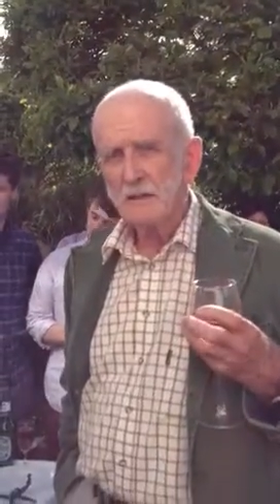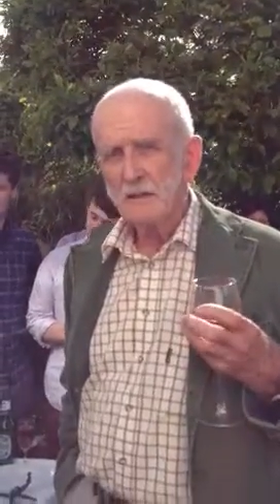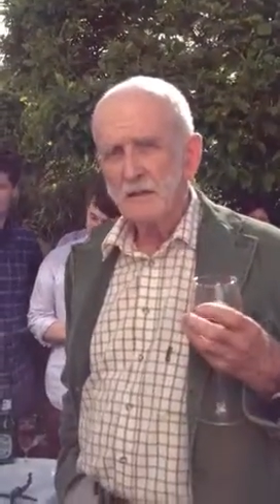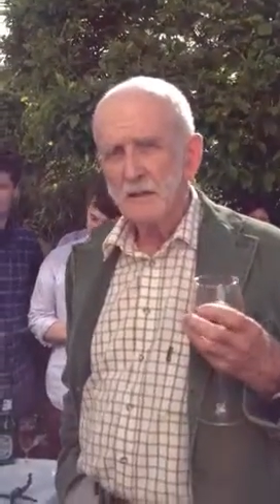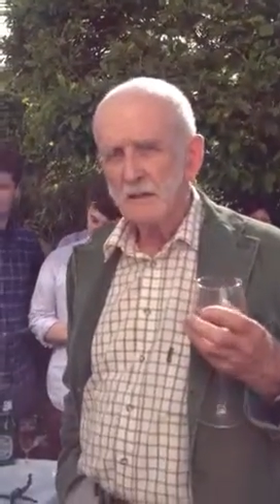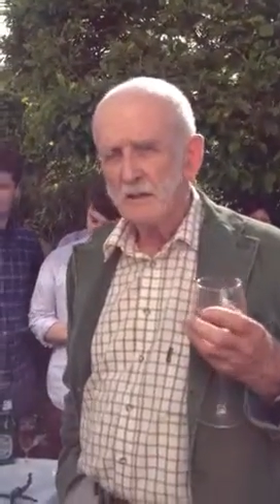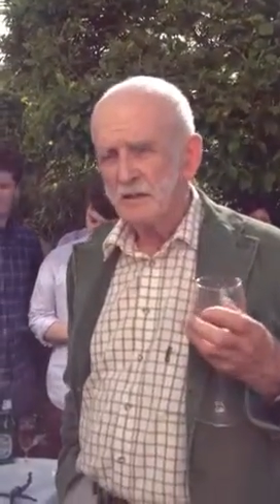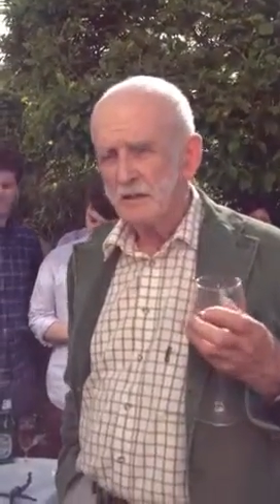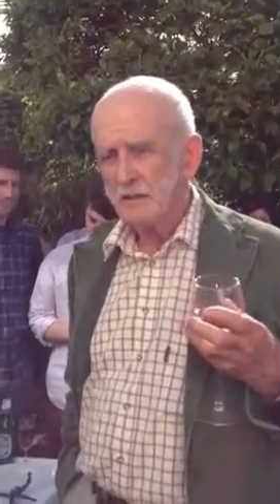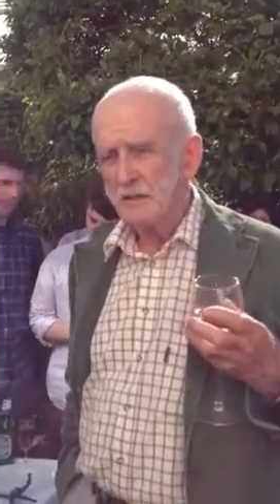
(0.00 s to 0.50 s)

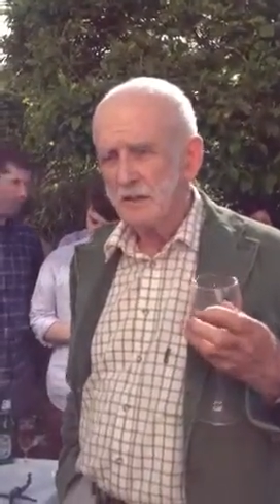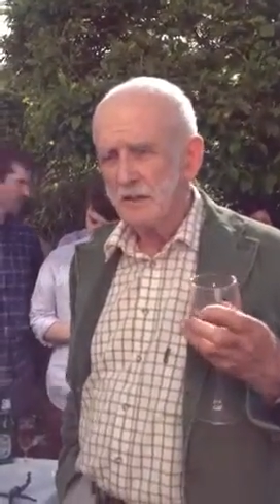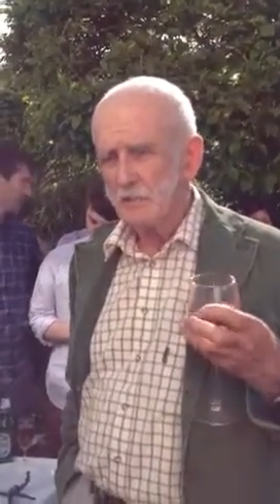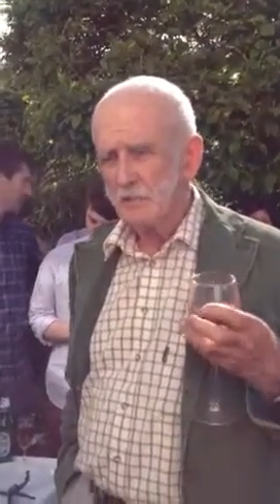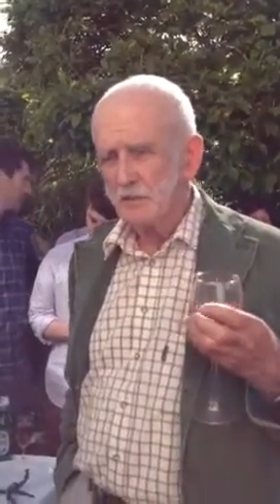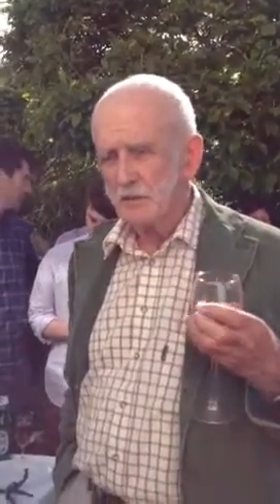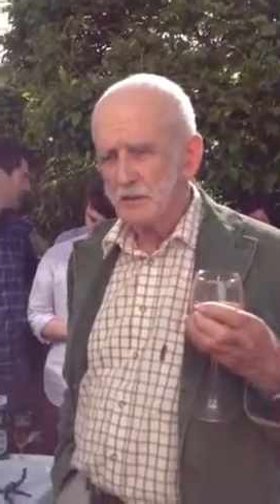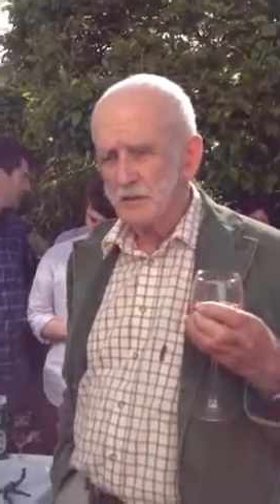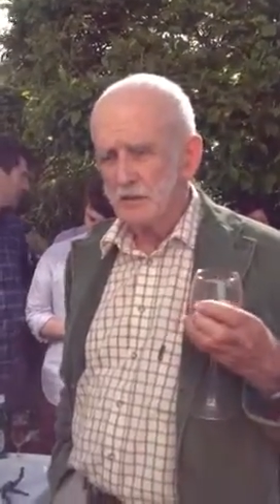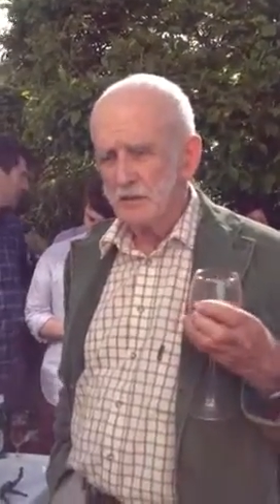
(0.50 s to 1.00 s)
I think it
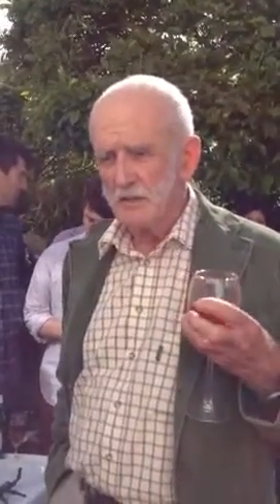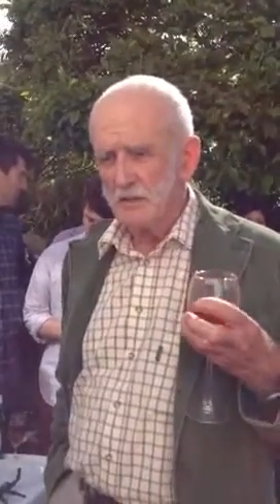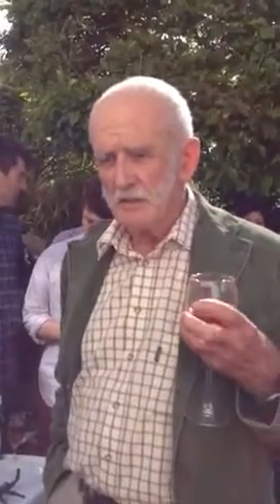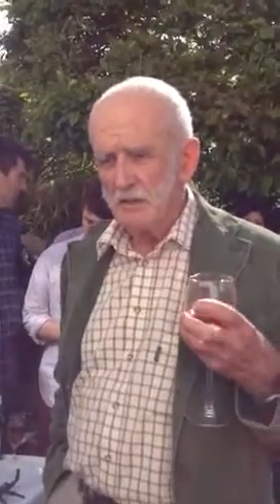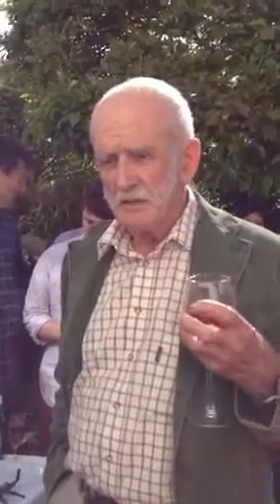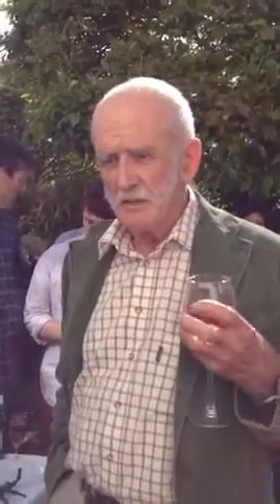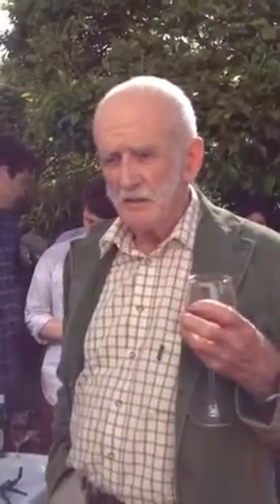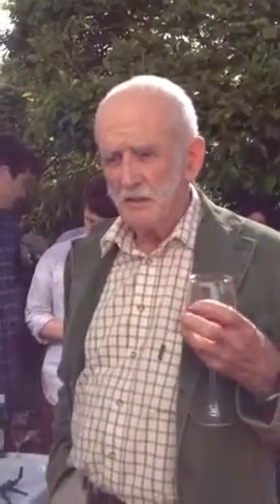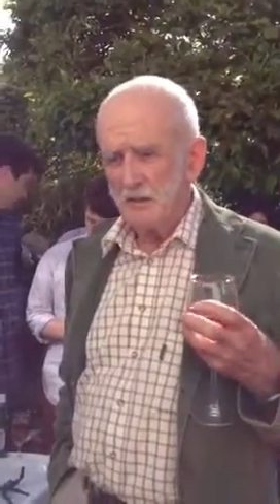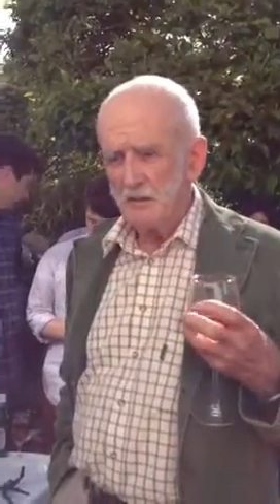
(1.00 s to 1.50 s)
was
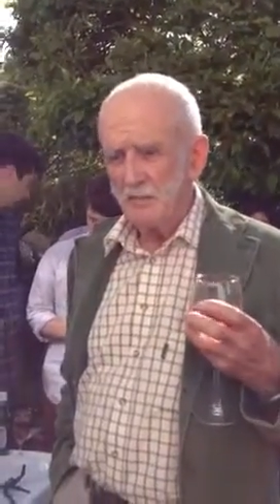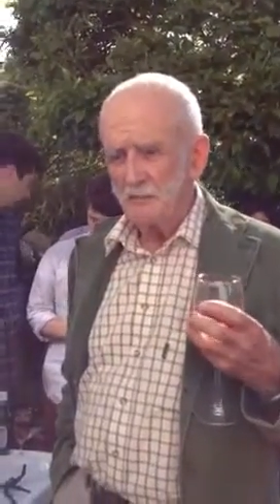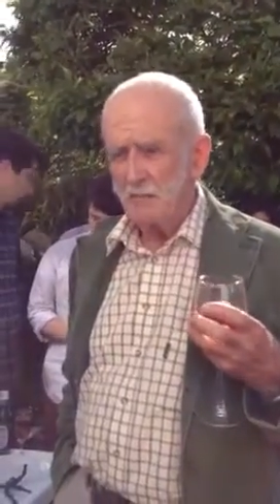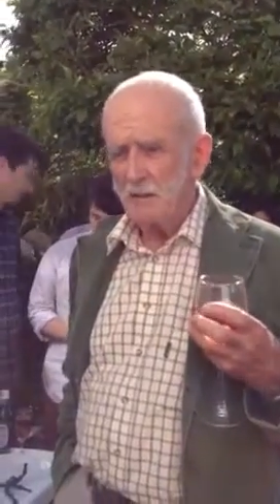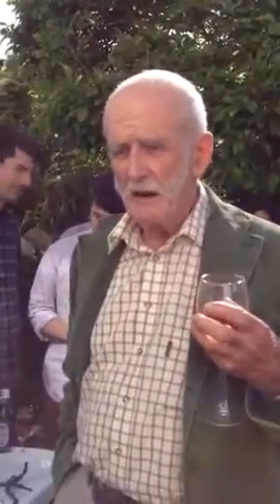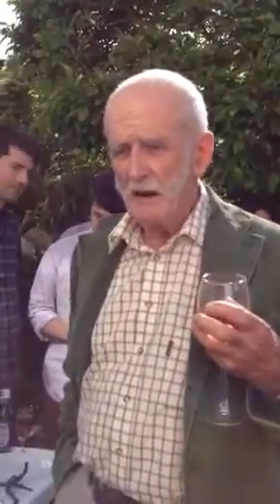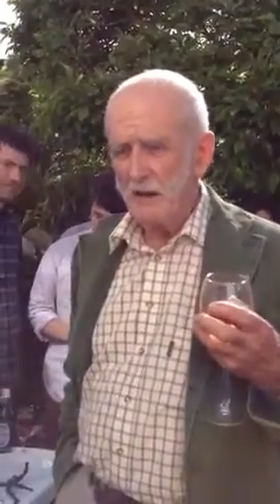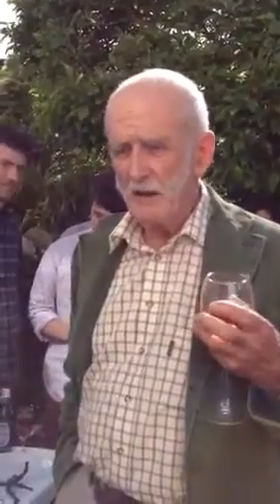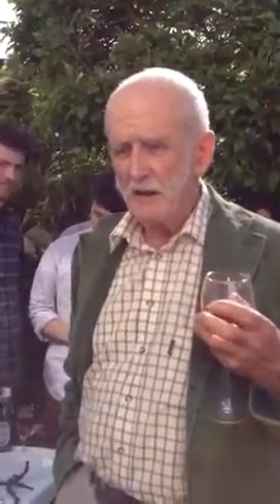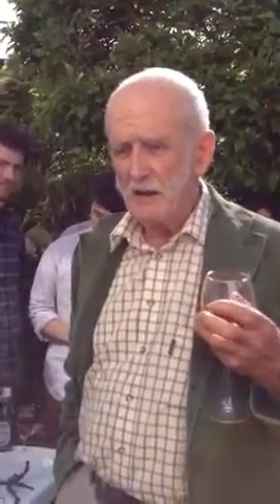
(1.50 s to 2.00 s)
of
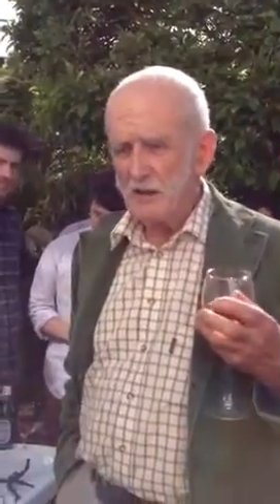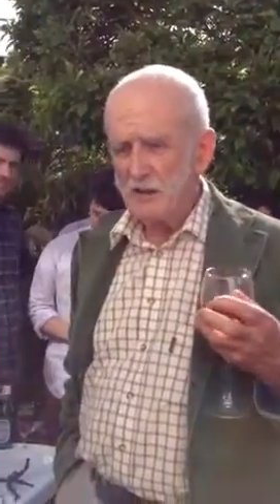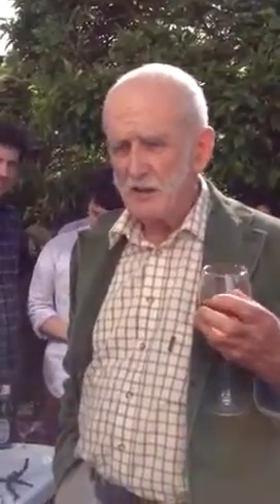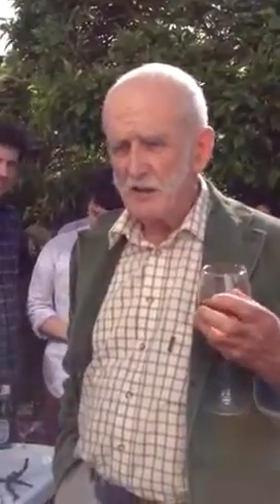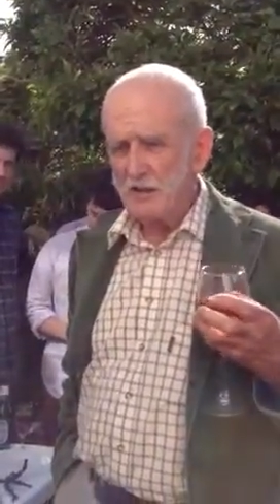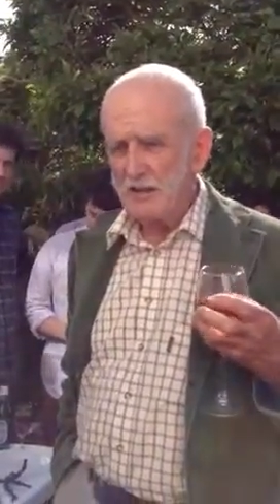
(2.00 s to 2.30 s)
Baroness